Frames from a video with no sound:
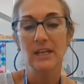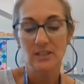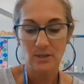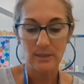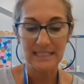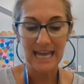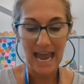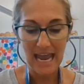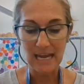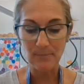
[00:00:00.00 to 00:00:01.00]
So it's
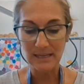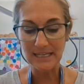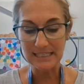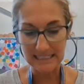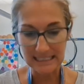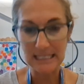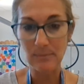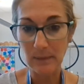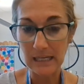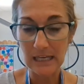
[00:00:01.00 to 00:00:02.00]
A, B, C,
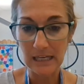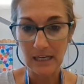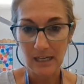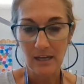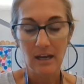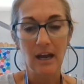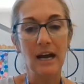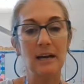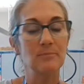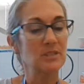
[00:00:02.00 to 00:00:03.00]
B.
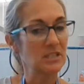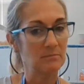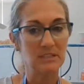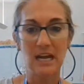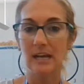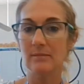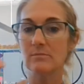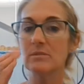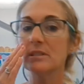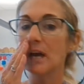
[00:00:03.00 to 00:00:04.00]

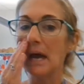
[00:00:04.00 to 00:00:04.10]
Sometimes